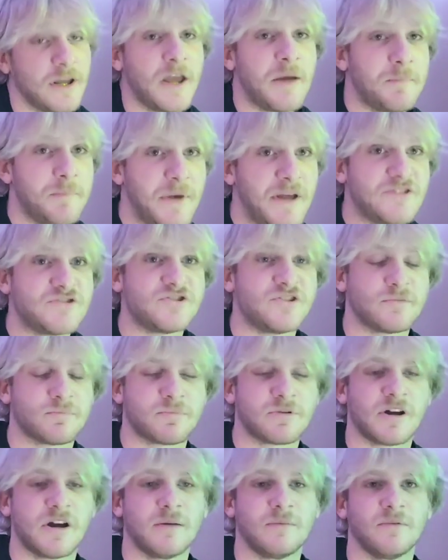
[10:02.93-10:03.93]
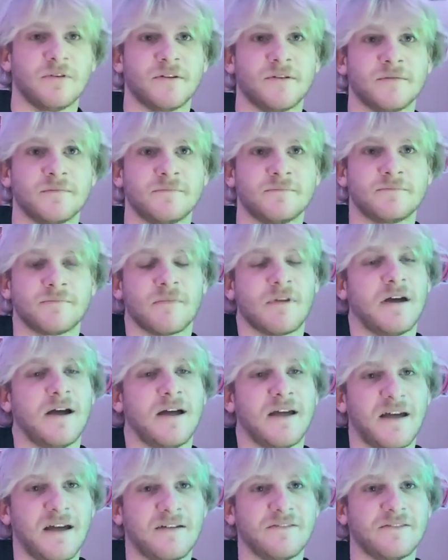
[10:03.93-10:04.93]
get bitches probably. I
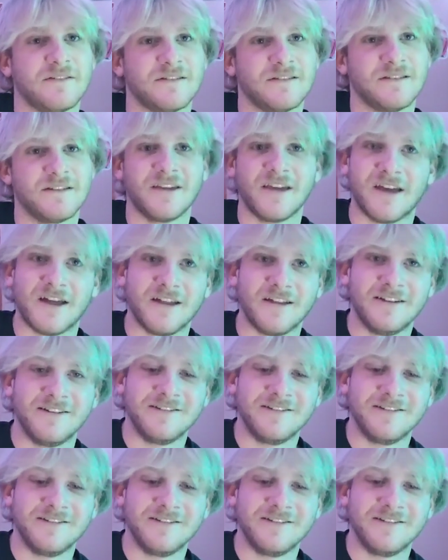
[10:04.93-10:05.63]
haven't yet.